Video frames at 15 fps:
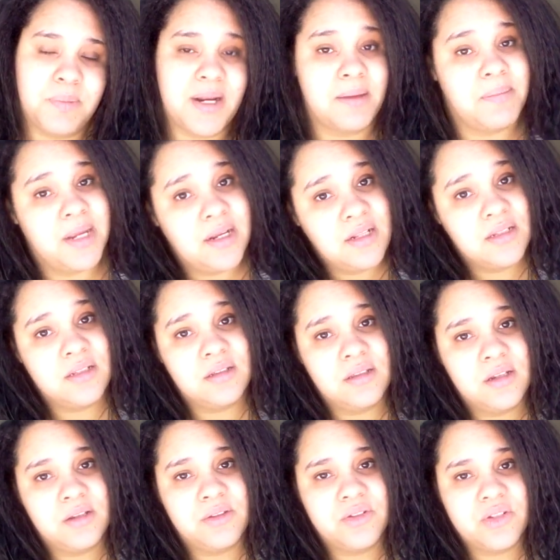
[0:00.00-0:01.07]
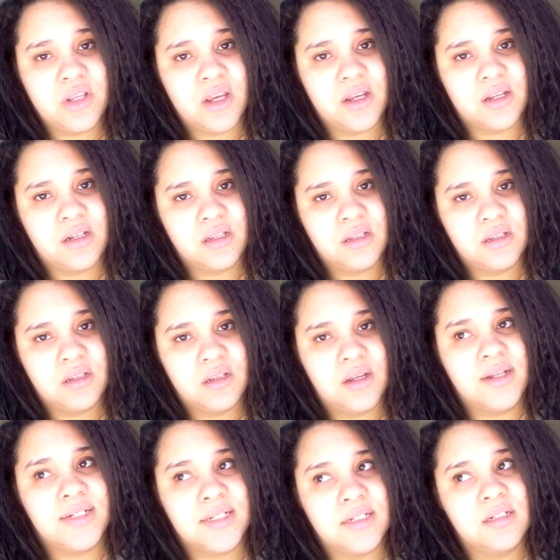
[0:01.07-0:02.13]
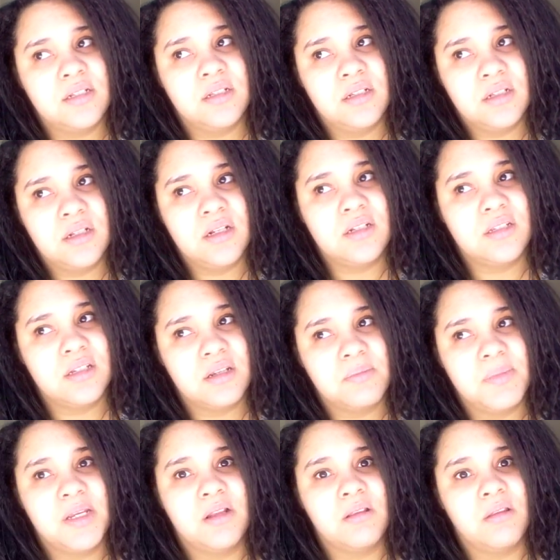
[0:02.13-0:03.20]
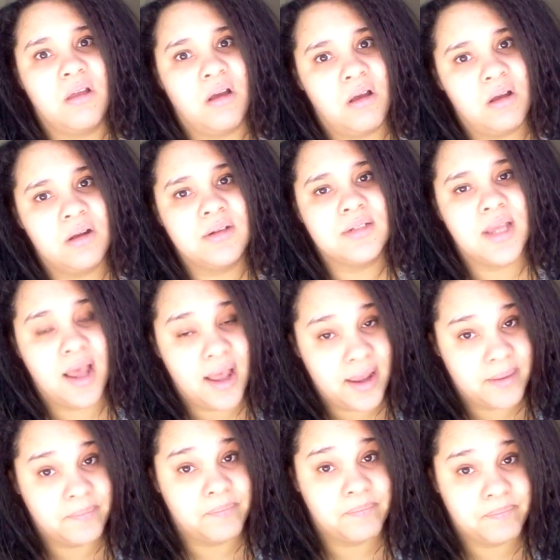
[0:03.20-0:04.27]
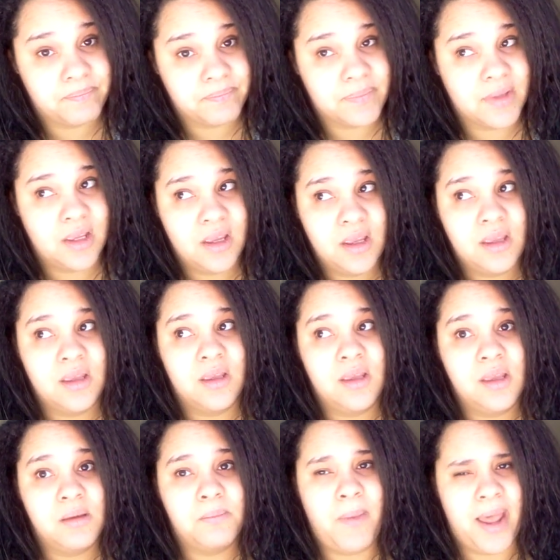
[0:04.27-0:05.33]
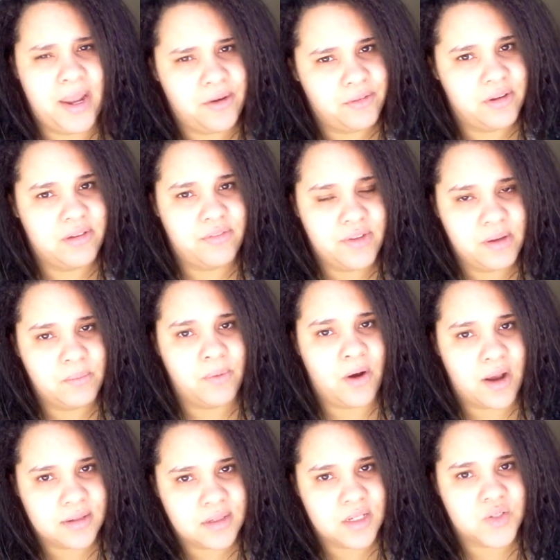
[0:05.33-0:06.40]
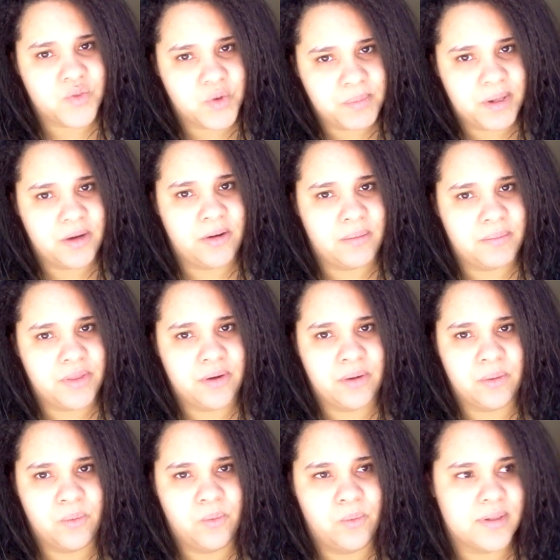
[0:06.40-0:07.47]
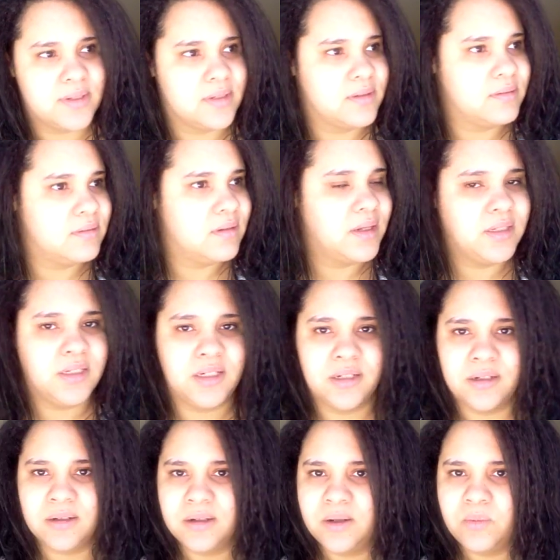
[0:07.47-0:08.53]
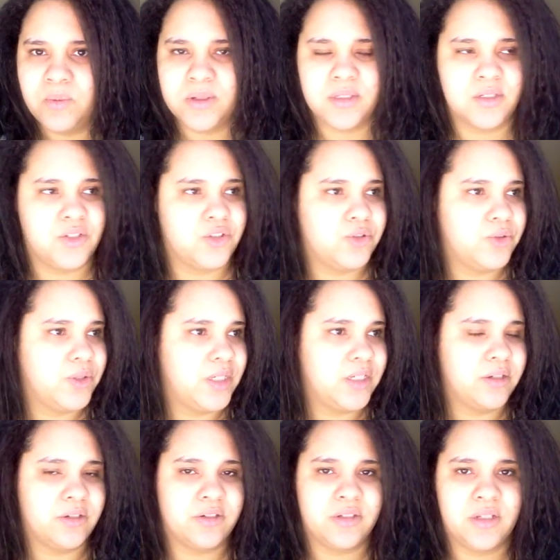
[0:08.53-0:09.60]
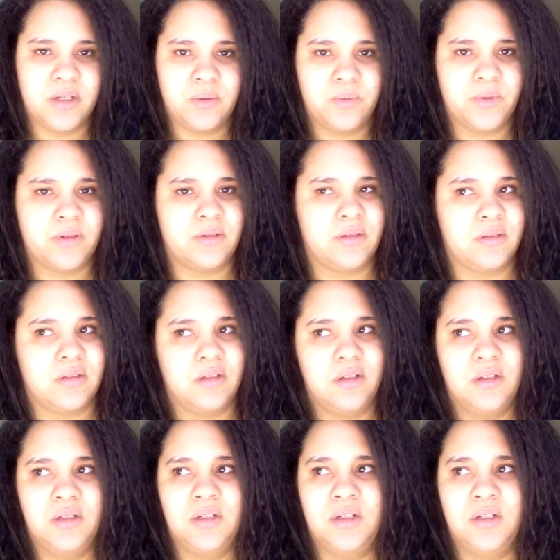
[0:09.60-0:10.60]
But I made it to the other side. I did. It took me a long time. My grieving process for my grandmother wasn't a year. It wasn't two years. It was...